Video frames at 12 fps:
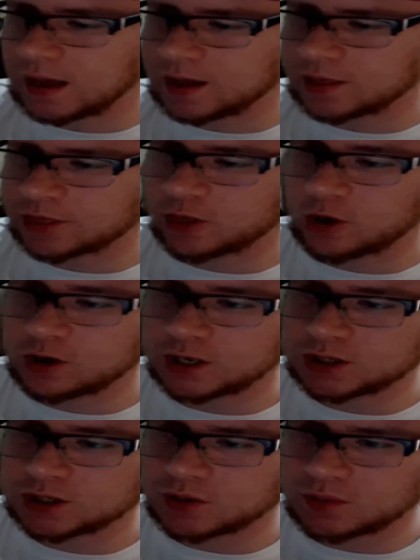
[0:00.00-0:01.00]
a
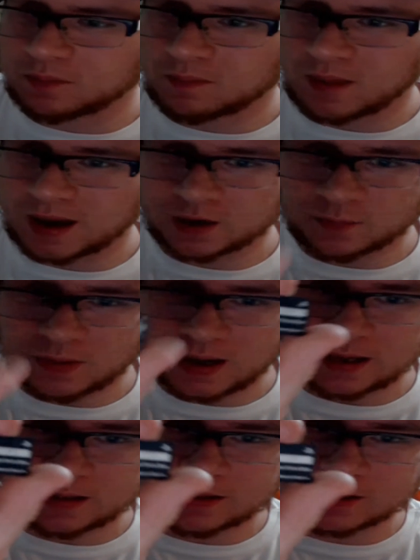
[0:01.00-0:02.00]
32
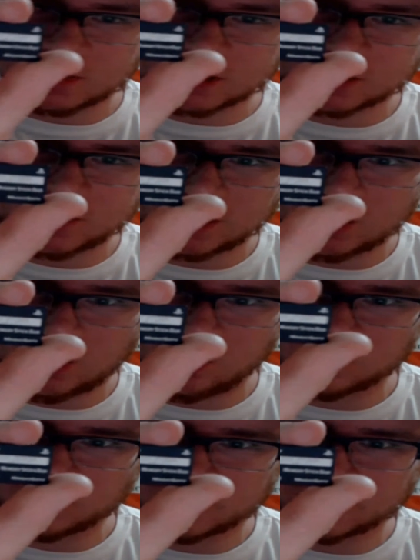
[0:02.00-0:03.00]
megabyte. This must be an
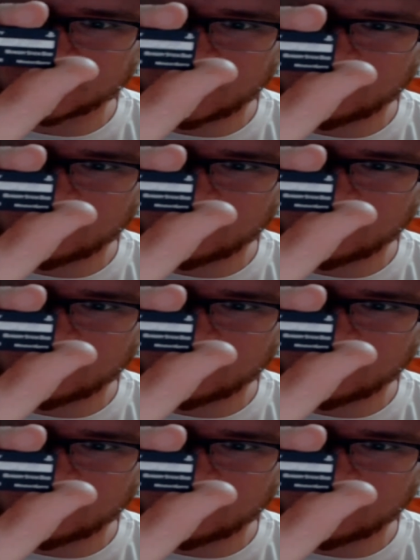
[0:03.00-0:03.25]
old one then.